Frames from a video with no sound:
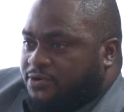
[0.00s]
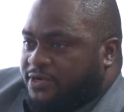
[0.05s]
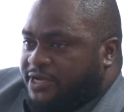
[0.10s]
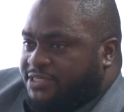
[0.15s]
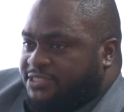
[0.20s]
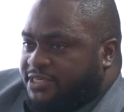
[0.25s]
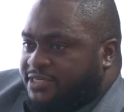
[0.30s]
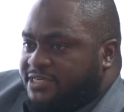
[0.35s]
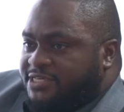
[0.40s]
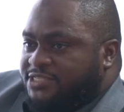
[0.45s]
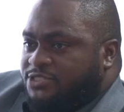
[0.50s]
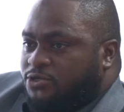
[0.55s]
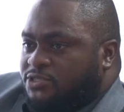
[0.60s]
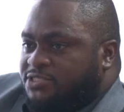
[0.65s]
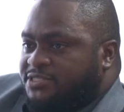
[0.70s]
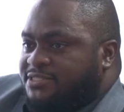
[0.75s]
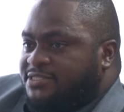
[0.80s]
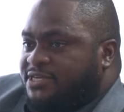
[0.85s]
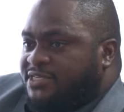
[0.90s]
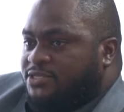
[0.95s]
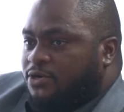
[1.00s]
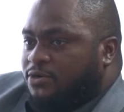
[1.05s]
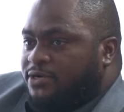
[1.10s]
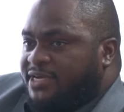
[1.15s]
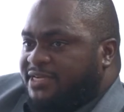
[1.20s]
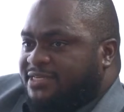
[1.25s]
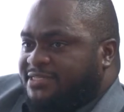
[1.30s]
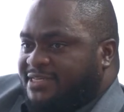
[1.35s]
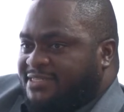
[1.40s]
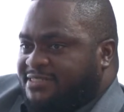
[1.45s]
connection is not just
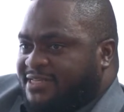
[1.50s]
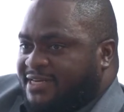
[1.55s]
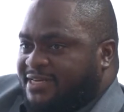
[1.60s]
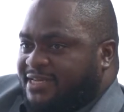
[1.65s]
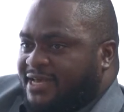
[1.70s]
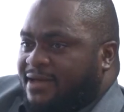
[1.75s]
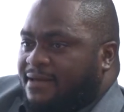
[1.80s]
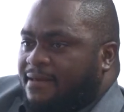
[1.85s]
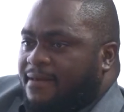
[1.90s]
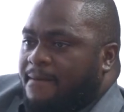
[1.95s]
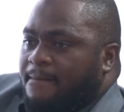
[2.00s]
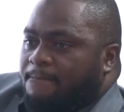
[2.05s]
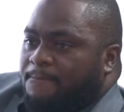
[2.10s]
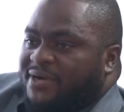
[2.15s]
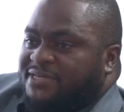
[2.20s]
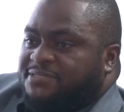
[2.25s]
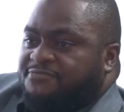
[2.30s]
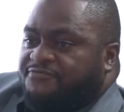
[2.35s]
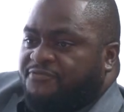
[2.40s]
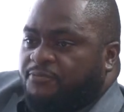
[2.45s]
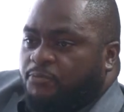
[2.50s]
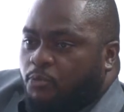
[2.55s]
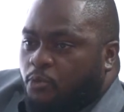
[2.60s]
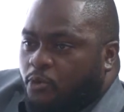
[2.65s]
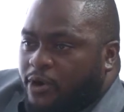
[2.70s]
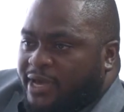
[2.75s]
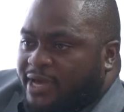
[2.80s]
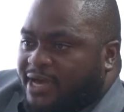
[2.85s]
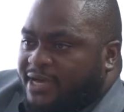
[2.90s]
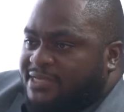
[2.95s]
only in Tanzania, but from
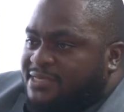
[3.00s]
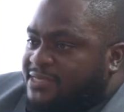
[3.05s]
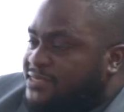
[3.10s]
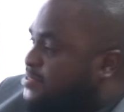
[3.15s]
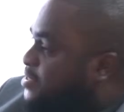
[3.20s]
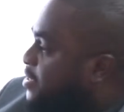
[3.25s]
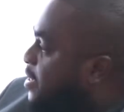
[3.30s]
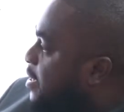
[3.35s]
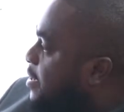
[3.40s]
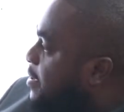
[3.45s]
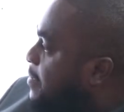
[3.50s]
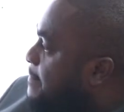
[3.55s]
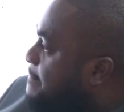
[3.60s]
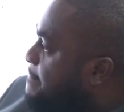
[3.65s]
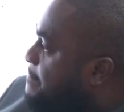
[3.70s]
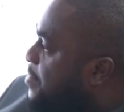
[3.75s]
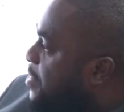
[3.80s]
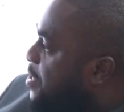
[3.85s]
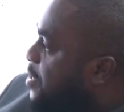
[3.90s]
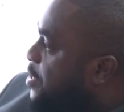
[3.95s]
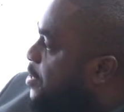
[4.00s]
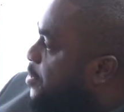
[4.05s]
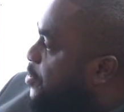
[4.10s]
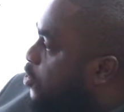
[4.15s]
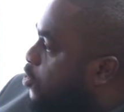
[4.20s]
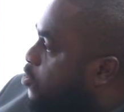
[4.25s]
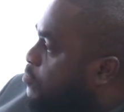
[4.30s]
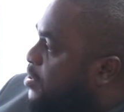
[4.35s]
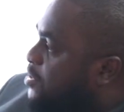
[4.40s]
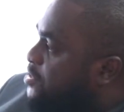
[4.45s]
where the
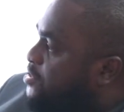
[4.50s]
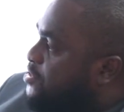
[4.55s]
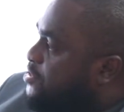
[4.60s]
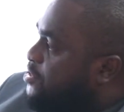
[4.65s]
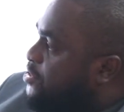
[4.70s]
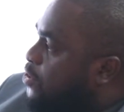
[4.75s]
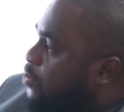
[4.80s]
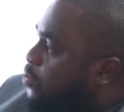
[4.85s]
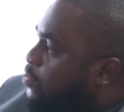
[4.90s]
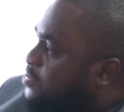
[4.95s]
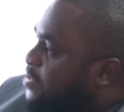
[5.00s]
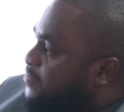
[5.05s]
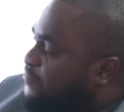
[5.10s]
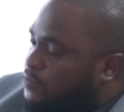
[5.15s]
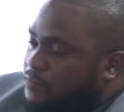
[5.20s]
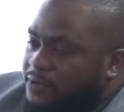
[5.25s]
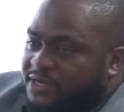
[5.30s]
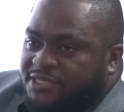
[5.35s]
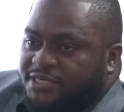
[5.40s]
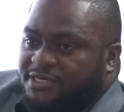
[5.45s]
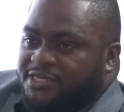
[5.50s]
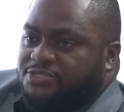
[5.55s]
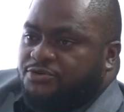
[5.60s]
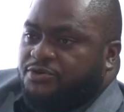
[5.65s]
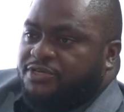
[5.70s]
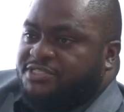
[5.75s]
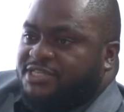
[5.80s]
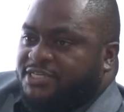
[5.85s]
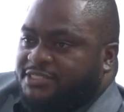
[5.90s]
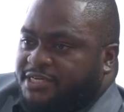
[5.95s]
document or the information is
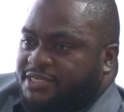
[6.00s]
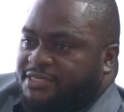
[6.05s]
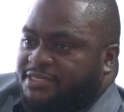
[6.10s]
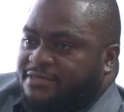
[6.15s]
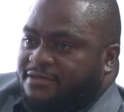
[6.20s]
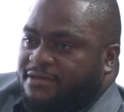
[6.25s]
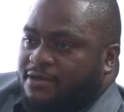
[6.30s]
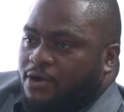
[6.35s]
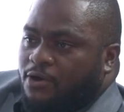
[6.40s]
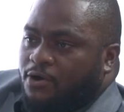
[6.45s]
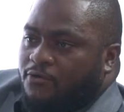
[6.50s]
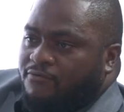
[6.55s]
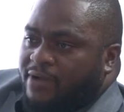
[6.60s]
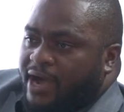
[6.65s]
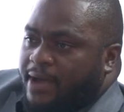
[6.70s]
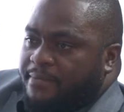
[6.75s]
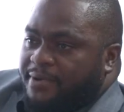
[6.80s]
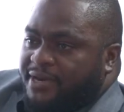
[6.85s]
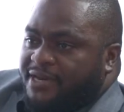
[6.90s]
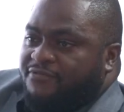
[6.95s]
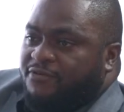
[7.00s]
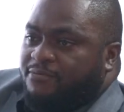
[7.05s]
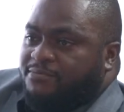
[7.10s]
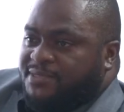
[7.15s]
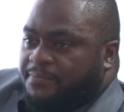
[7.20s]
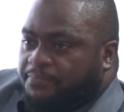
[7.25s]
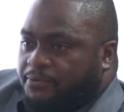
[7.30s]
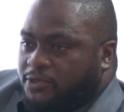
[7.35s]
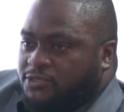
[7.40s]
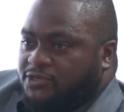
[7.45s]
originated. I mean, from
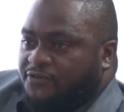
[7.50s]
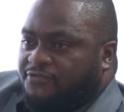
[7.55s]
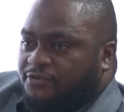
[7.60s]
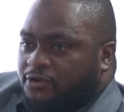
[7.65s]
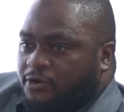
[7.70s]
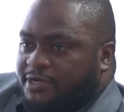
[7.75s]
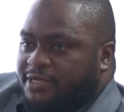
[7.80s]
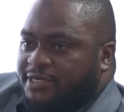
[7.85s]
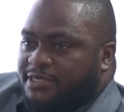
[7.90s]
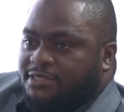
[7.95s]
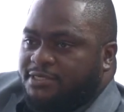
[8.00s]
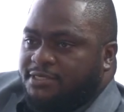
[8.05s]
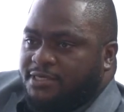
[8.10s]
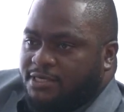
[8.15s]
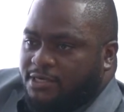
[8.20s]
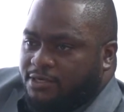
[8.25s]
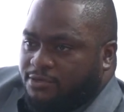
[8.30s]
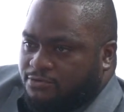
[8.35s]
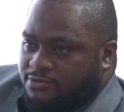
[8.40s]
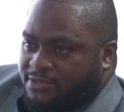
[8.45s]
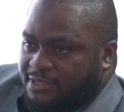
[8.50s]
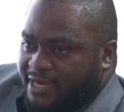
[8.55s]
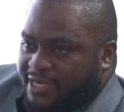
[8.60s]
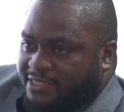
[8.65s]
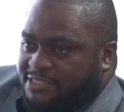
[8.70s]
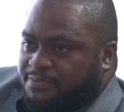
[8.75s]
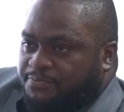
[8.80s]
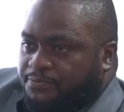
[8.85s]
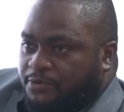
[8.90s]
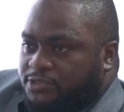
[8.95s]
the port of loading to the
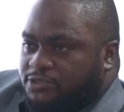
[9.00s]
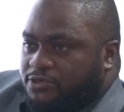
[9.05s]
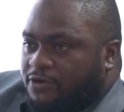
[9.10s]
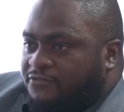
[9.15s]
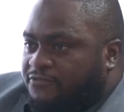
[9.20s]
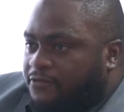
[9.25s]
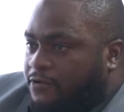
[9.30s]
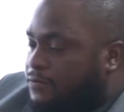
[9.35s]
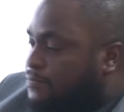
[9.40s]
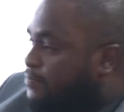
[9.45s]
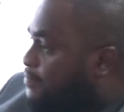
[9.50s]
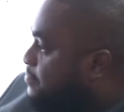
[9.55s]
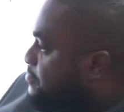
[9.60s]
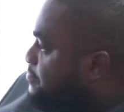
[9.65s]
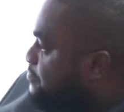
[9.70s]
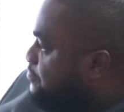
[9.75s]
last port of all.